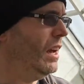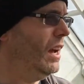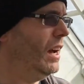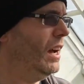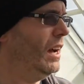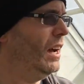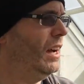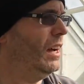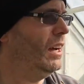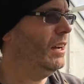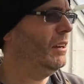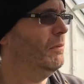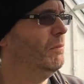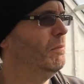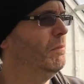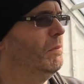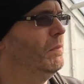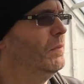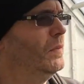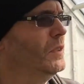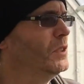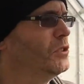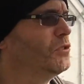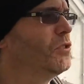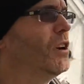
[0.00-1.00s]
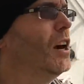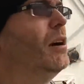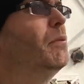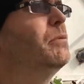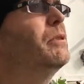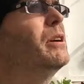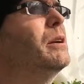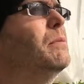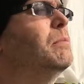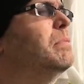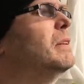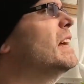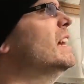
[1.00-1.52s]
Um,
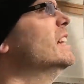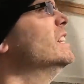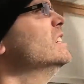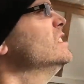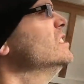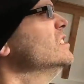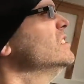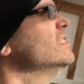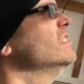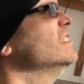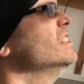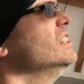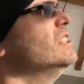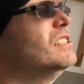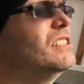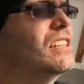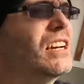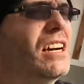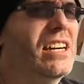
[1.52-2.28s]
strawberry plants, these